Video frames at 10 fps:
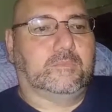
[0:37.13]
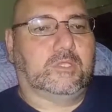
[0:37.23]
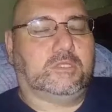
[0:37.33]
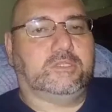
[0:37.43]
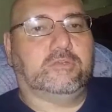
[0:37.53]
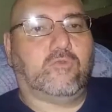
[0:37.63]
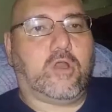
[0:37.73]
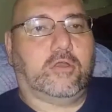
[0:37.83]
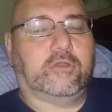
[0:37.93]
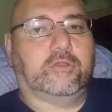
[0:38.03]
clear
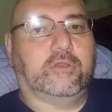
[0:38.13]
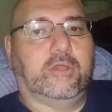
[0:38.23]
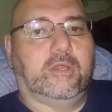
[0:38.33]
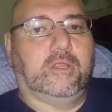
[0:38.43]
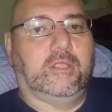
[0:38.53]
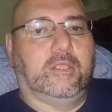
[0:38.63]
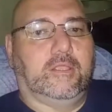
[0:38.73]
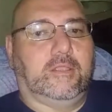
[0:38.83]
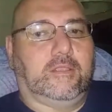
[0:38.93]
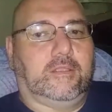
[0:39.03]
water,
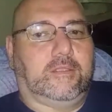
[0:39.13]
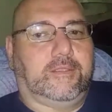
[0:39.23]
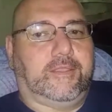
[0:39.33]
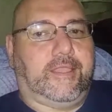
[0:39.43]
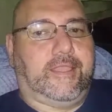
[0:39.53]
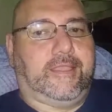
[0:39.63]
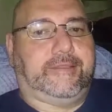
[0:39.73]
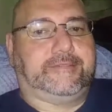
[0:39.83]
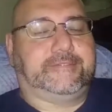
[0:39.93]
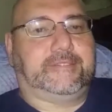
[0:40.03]

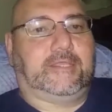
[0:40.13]
and